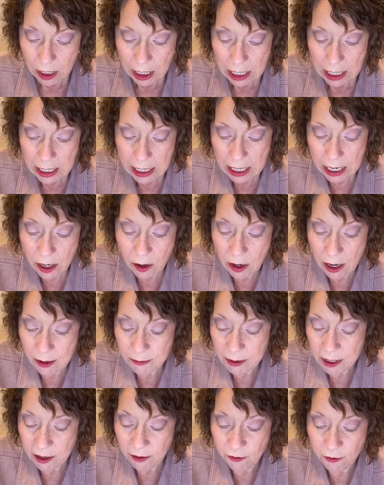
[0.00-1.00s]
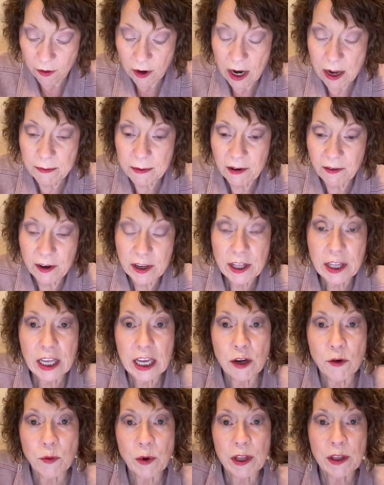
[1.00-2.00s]
Now I'm gonna frame
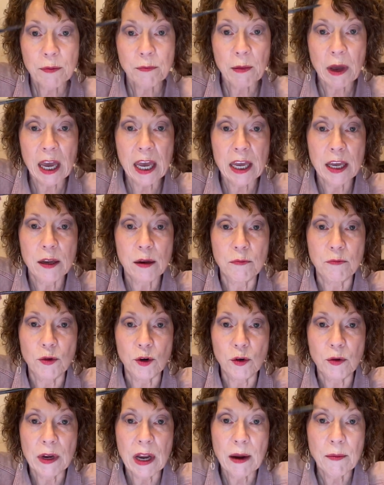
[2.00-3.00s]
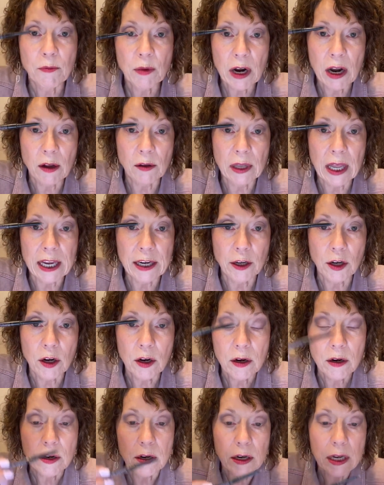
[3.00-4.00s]
everything with my brunette brow liner,
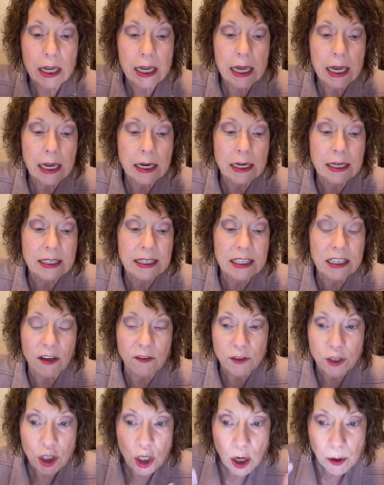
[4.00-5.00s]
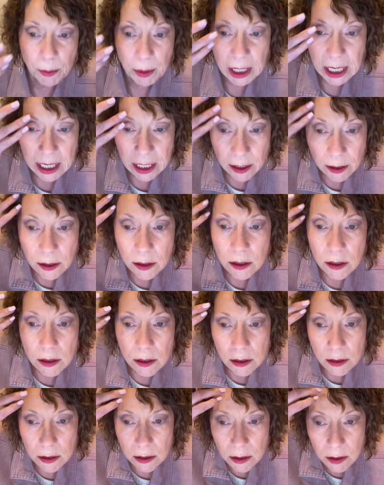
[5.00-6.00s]
and it's self-sharpening.
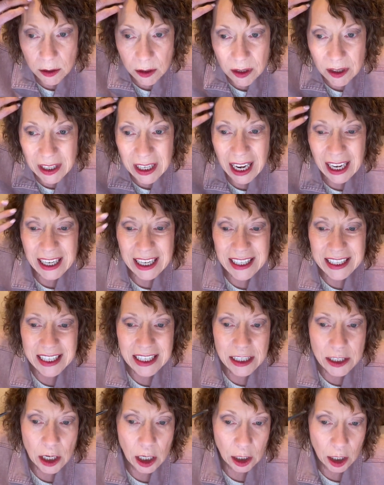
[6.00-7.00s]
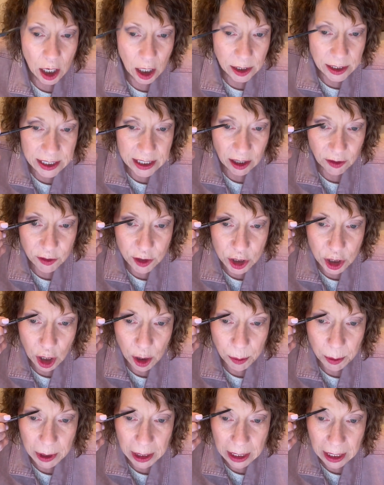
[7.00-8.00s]
I guess it's not called
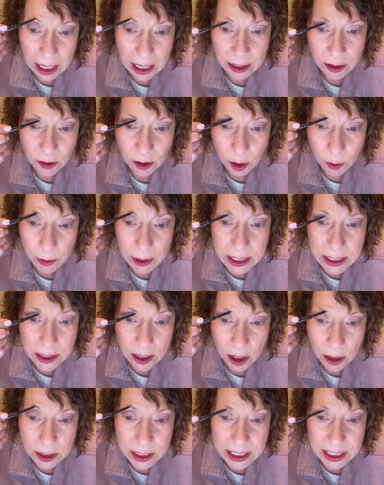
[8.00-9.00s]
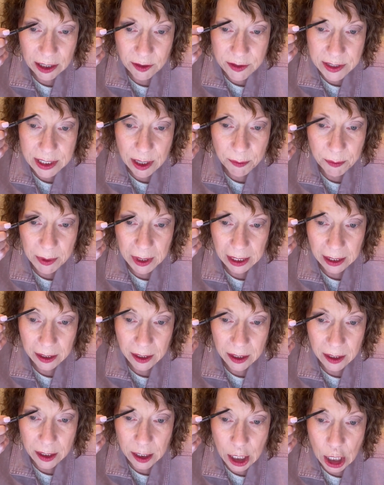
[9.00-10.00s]
self-sharpening. I don't know what it's called, self-something.
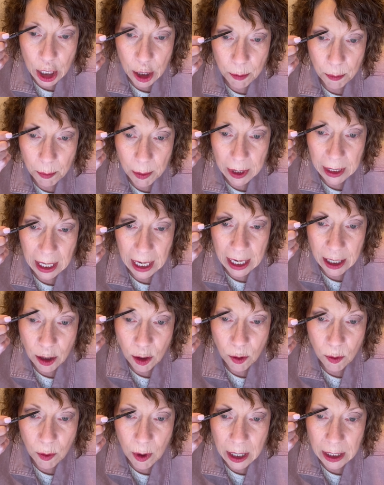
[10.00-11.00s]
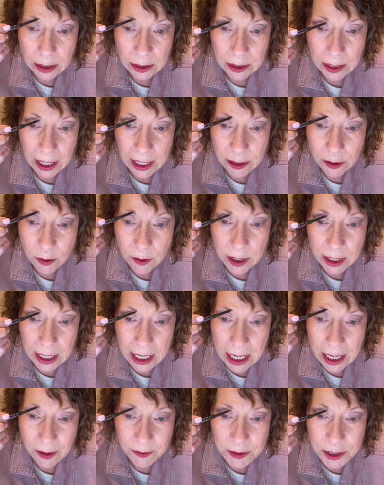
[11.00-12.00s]
But I don't want a liner that I
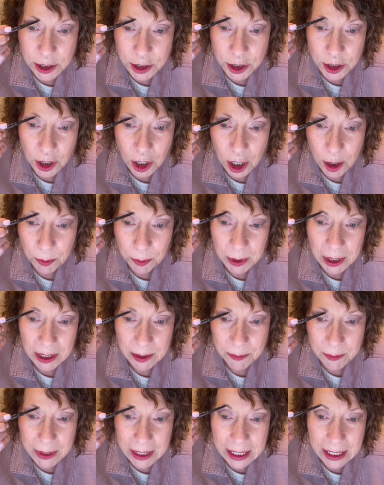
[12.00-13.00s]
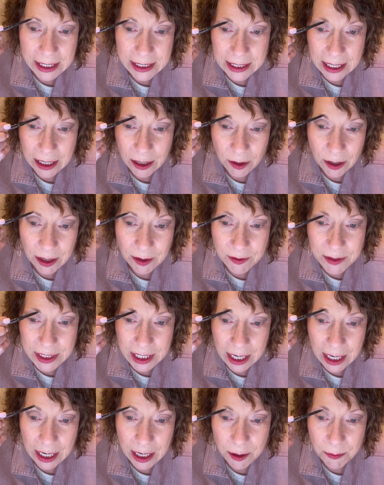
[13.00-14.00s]
have to sharpen because I don't have
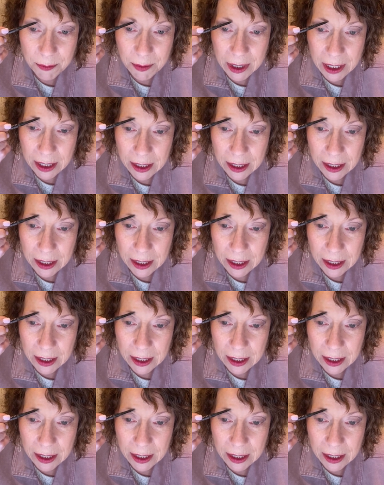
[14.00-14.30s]
time.